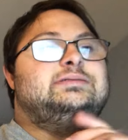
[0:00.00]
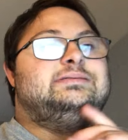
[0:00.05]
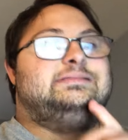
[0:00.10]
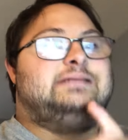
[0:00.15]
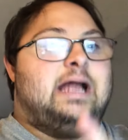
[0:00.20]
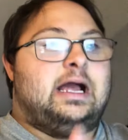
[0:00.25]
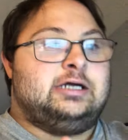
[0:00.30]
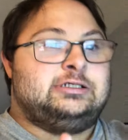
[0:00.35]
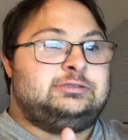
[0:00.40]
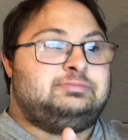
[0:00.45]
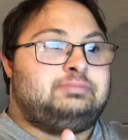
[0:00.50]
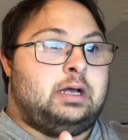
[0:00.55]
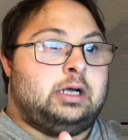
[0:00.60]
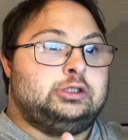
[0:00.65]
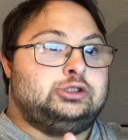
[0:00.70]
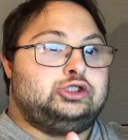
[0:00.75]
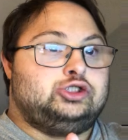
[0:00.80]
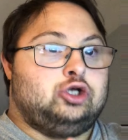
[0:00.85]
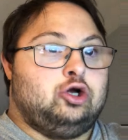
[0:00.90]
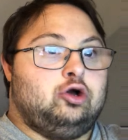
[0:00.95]
Dance
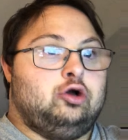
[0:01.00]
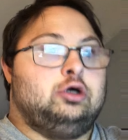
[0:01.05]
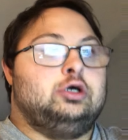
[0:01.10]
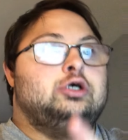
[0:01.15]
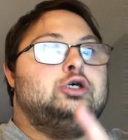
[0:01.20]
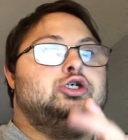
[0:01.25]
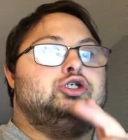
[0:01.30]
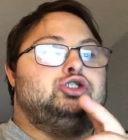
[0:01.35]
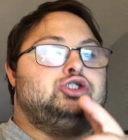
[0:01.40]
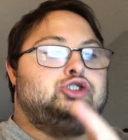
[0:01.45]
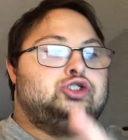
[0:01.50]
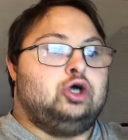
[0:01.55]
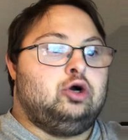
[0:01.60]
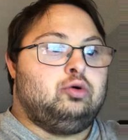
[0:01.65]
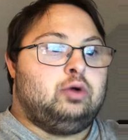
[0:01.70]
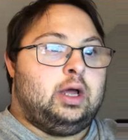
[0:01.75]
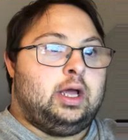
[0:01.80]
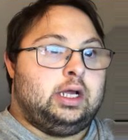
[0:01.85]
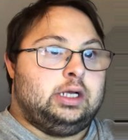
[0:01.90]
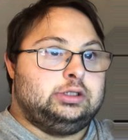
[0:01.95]
Master,
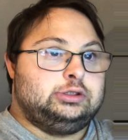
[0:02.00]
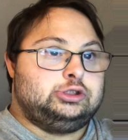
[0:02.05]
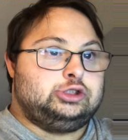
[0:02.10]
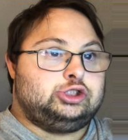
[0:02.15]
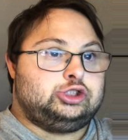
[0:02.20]
charades,